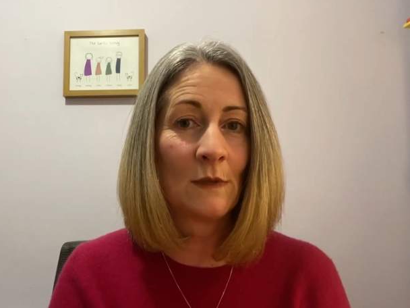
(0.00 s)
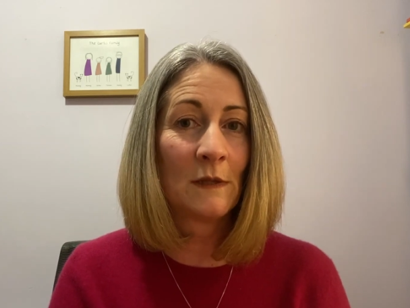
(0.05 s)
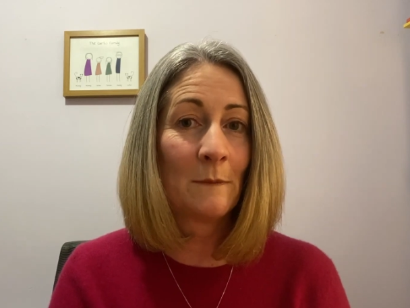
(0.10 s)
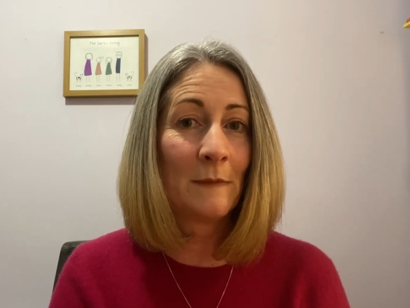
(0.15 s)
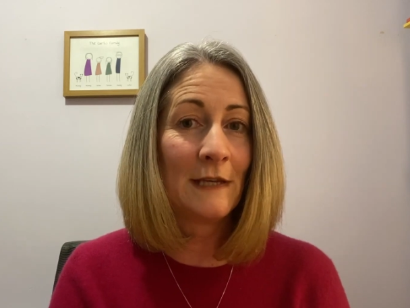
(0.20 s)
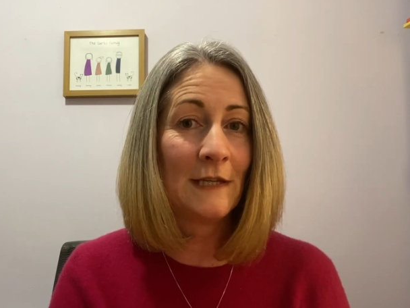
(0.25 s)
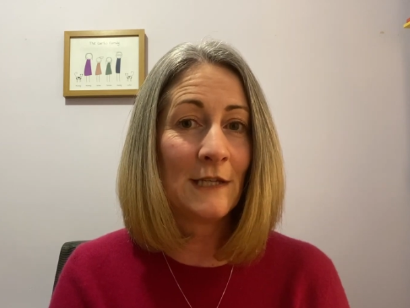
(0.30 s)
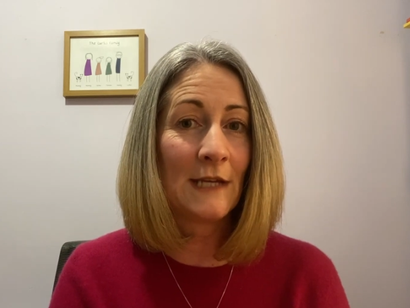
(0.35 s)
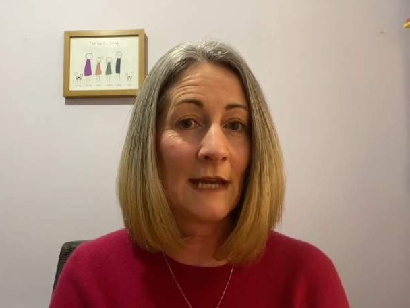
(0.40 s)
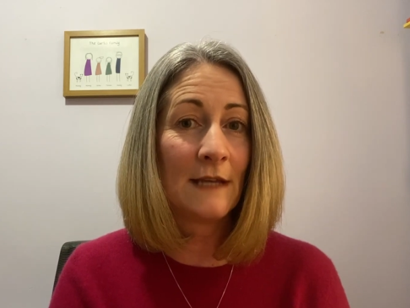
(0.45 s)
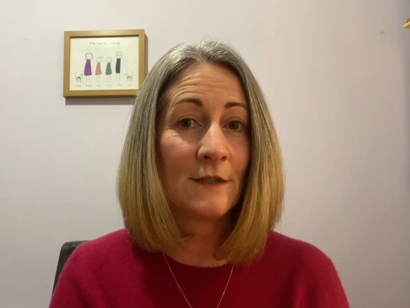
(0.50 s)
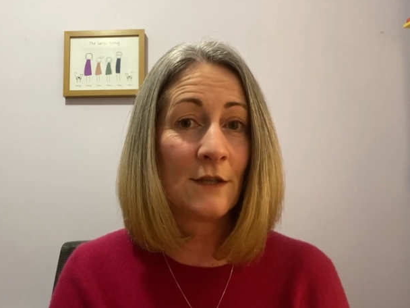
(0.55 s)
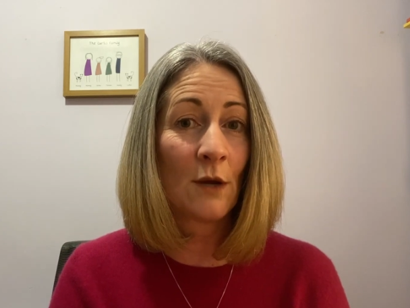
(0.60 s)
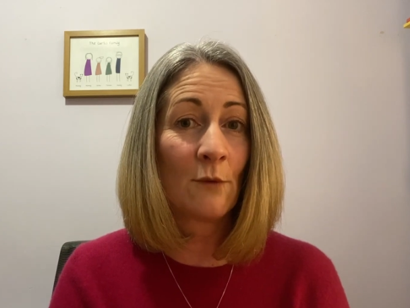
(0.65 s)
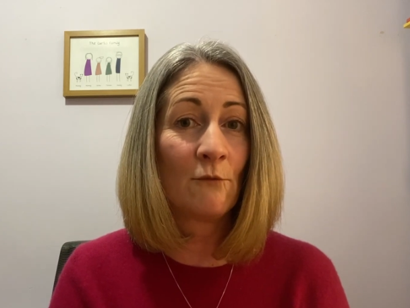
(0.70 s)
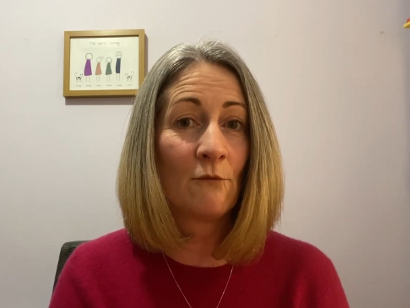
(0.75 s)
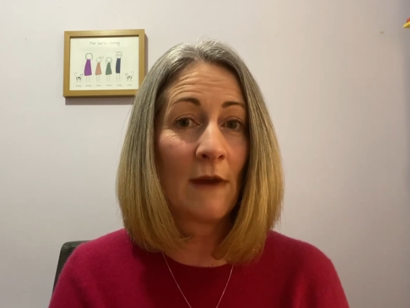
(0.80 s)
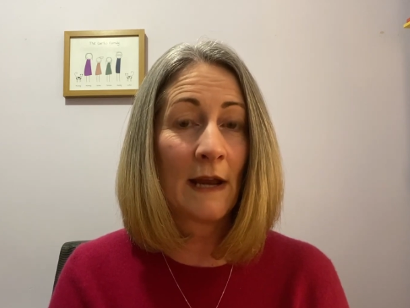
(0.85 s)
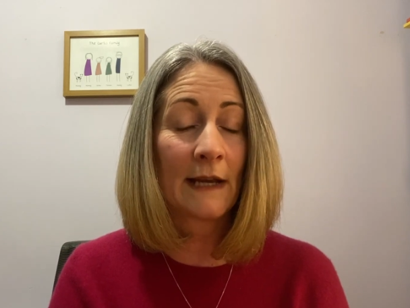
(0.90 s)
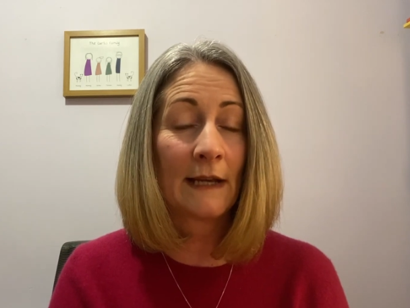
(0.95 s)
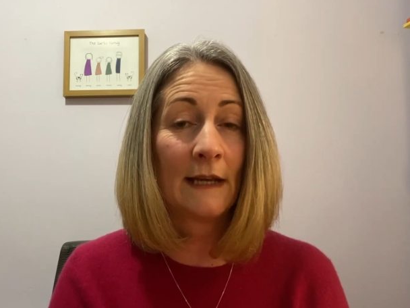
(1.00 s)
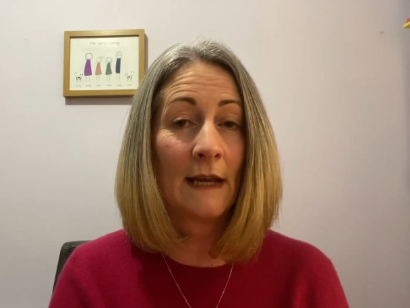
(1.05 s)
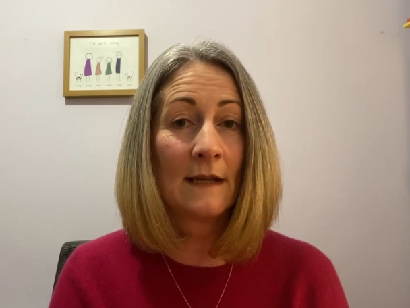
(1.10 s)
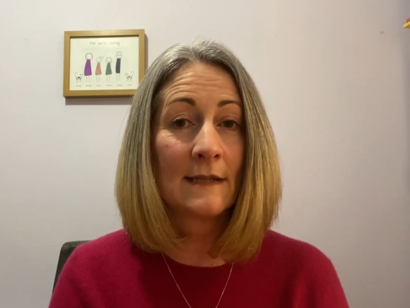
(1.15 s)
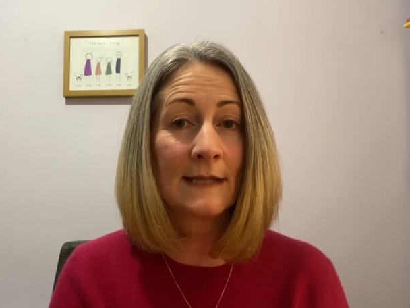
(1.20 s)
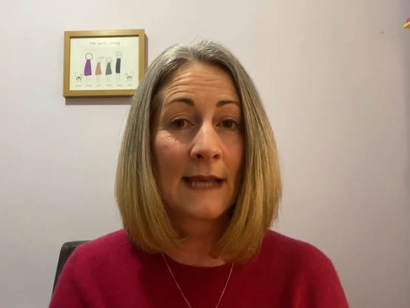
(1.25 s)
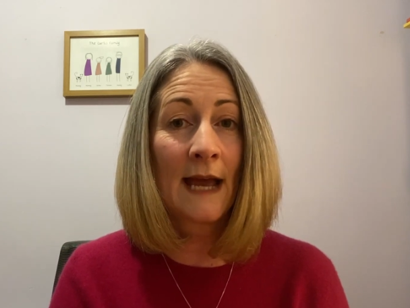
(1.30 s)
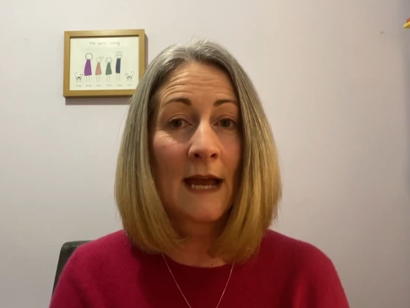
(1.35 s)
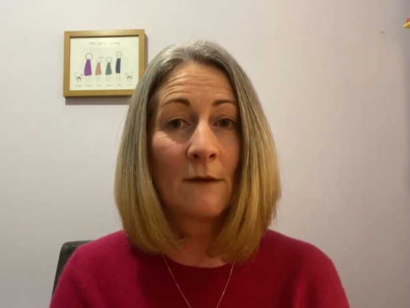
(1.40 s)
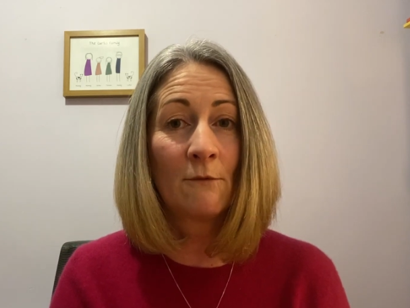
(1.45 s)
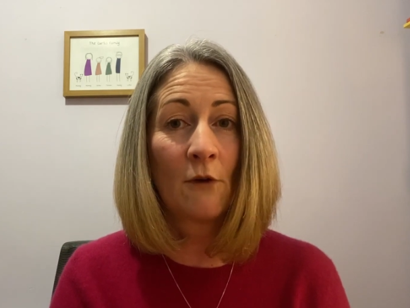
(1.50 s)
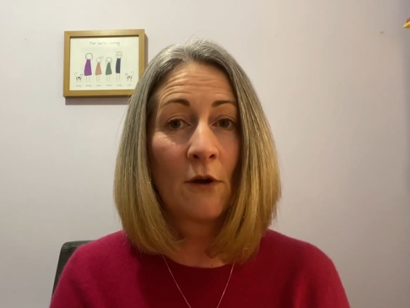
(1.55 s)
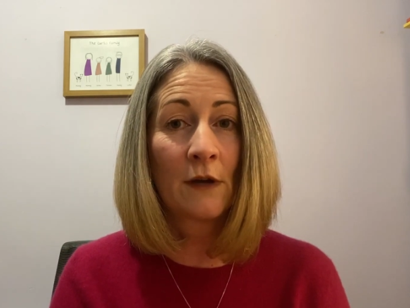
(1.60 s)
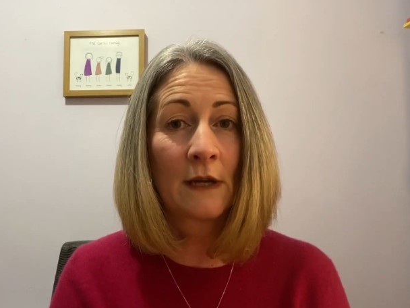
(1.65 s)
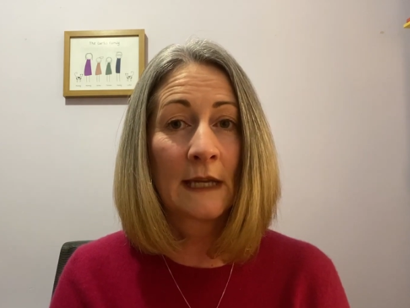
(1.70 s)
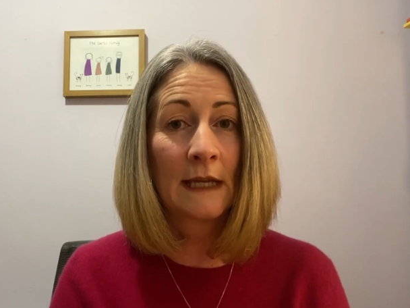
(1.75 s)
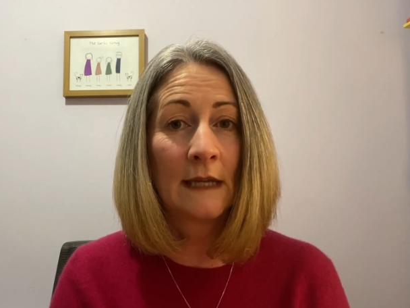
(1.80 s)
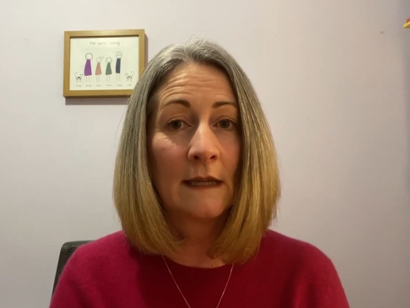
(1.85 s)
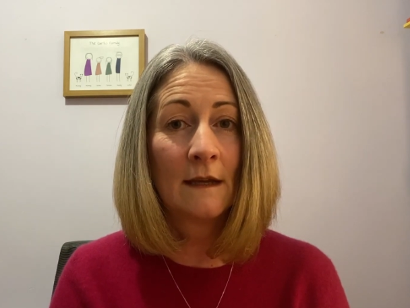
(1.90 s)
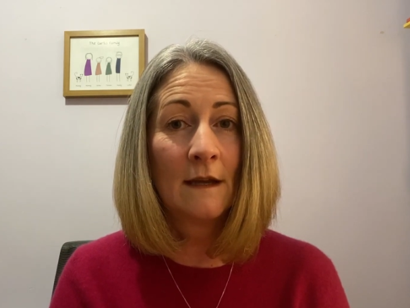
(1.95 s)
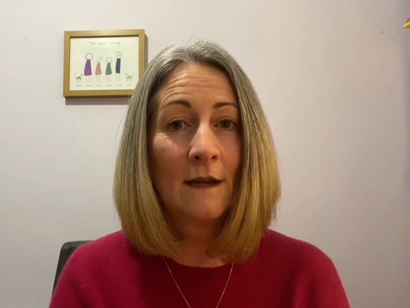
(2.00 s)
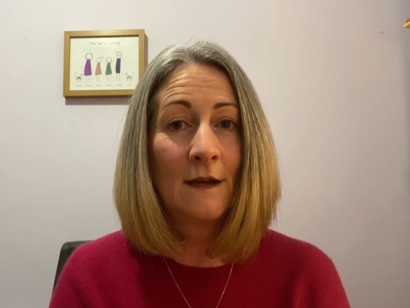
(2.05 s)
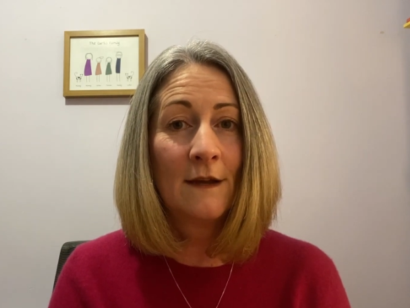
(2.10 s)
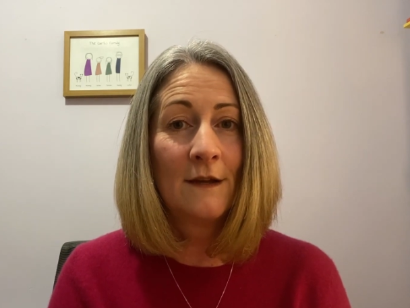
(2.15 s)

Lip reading: with PDA don't recognise hierarchy,